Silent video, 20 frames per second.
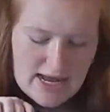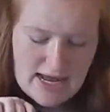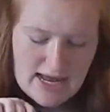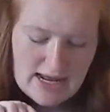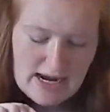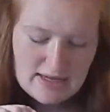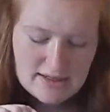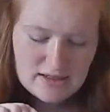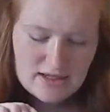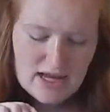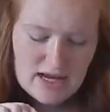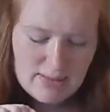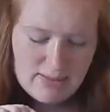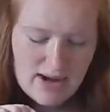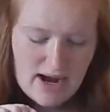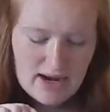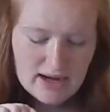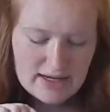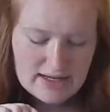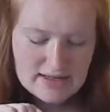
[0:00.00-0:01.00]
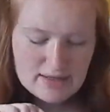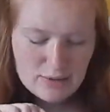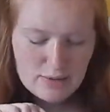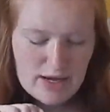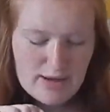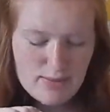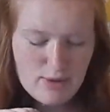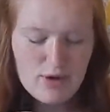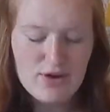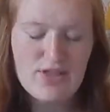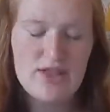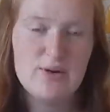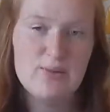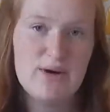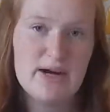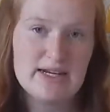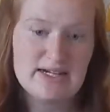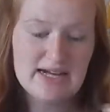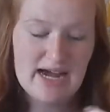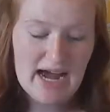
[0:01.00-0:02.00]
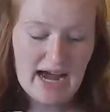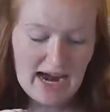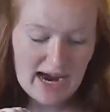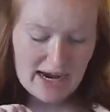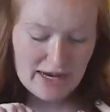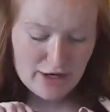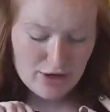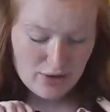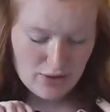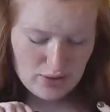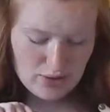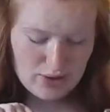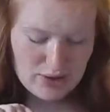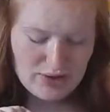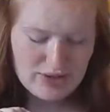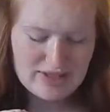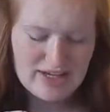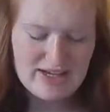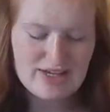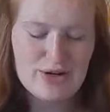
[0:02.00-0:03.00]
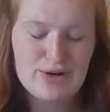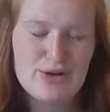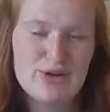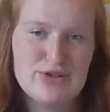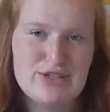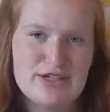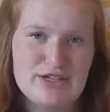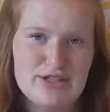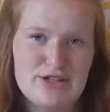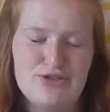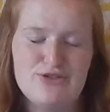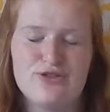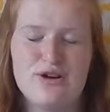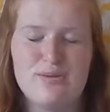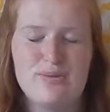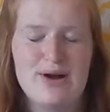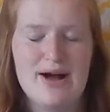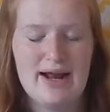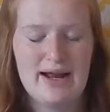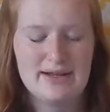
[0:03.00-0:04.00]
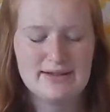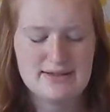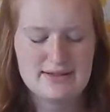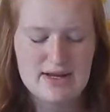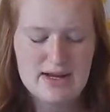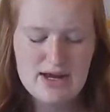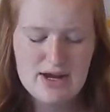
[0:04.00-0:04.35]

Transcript: It has a lot of pockets, way more than what I use. I don't use these two front pockets.